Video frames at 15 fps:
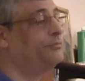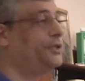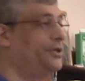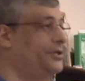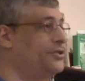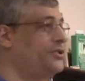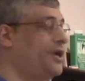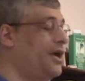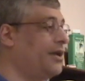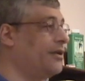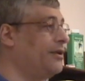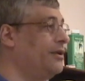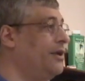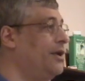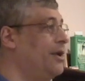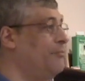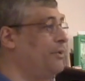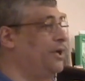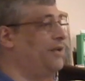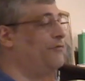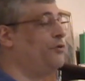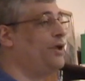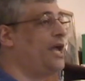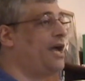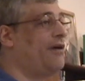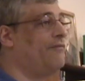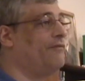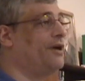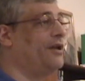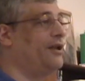you're stuck. But if you
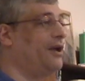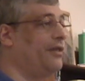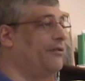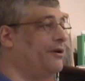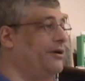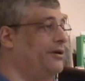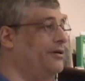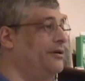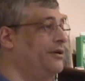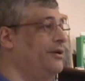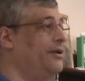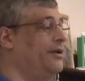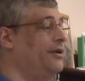have another